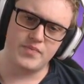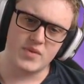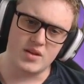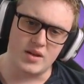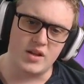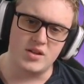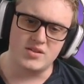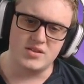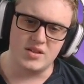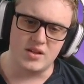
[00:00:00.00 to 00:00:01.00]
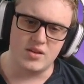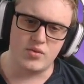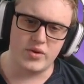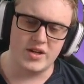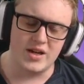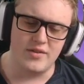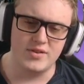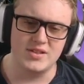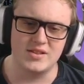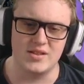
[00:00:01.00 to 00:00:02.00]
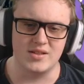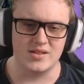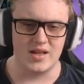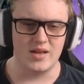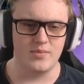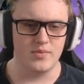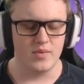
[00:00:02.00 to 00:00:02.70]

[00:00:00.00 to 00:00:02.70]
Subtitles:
Like you see, 3 Karthuses in this game.